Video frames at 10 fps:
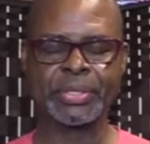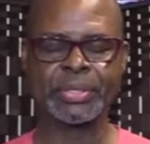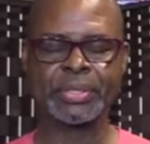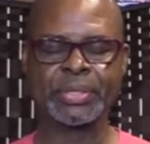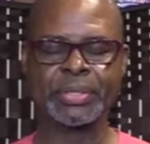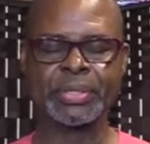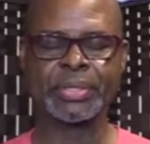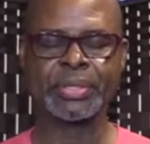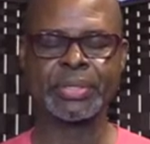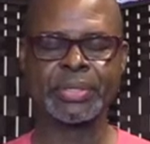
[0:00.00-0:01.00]

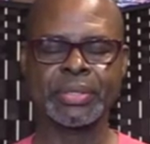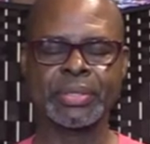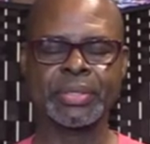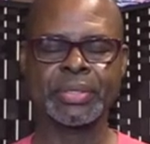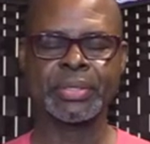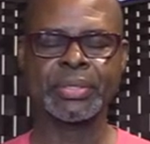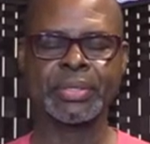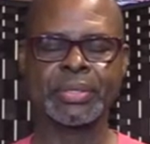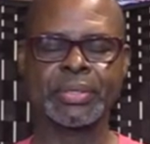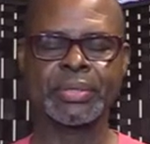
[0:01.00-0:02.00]

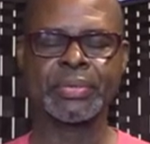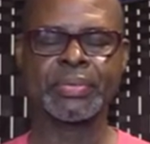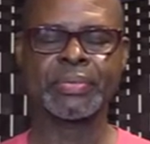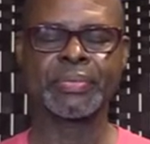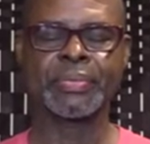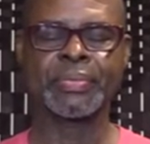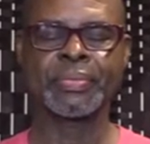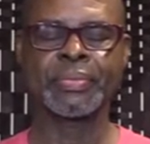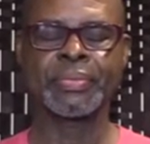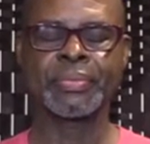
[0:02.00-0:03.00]

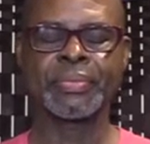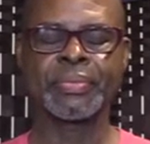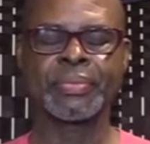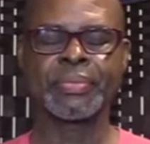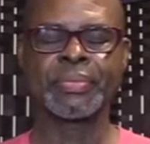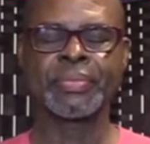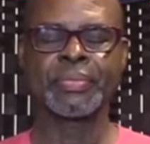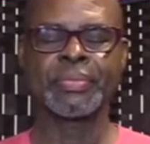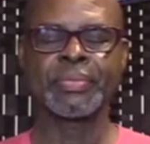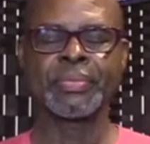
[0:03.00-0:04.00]
Nothing is said.